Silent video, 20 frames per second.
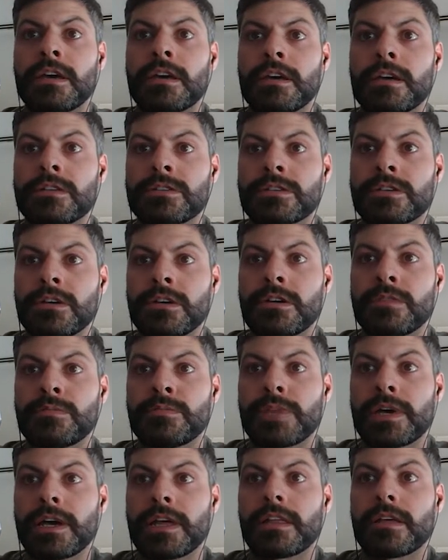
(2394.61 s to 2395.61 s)
its current
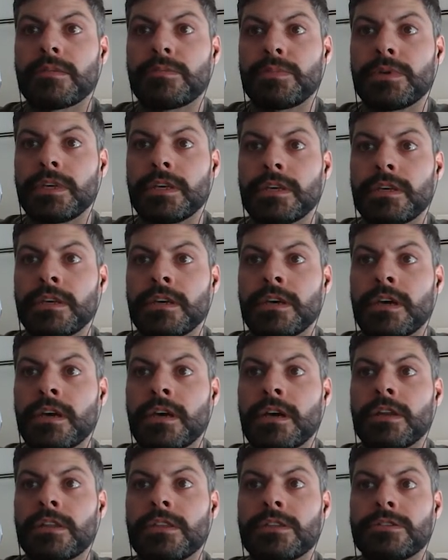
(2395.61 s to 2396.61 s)
ballot B,
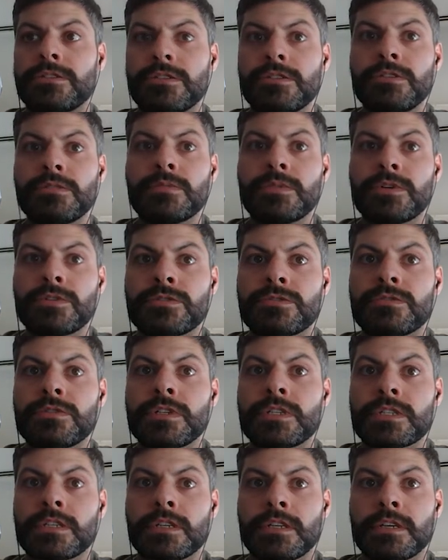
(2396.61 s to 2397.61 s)
the two most
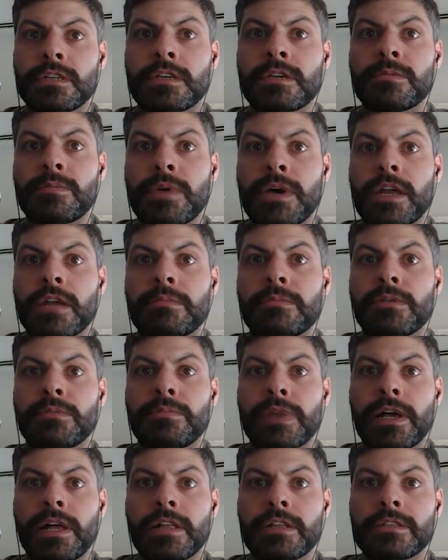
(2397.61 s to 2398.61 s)
recent incompatible
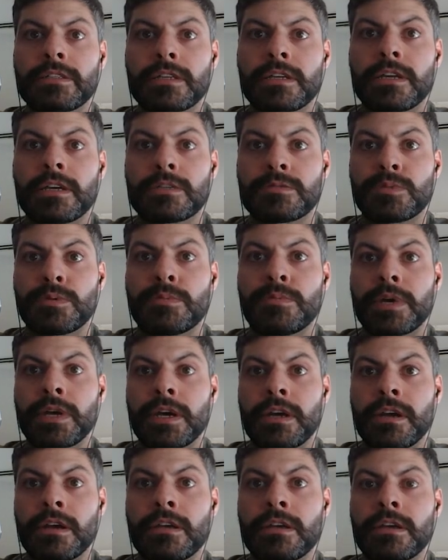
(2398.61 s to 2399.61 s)
ballots it has
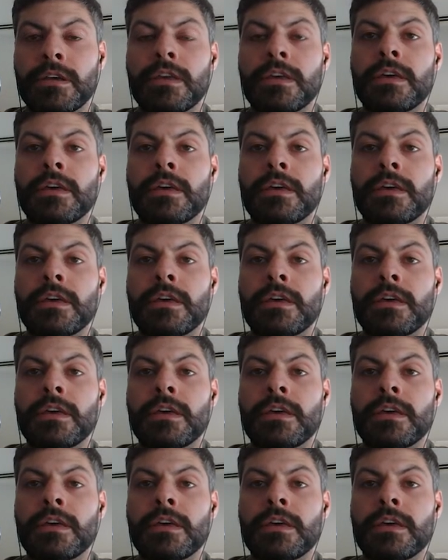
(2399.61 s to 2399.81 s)
prepared,